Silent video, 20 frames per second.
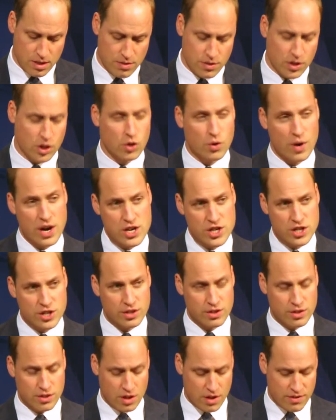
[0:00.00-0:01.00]
the
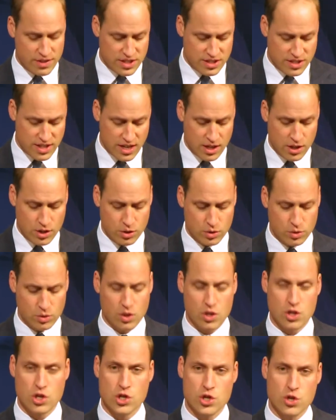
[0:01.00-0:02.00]
creation of a single,
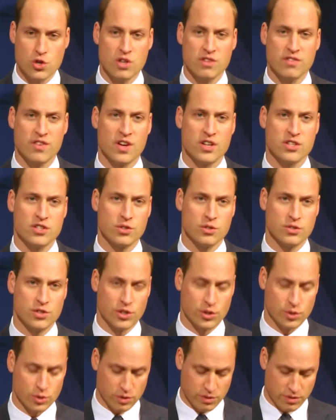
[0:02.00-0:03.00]
universal
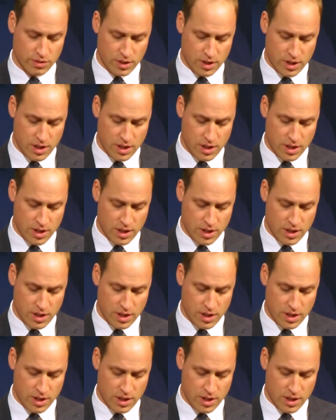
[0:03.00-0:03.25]
tool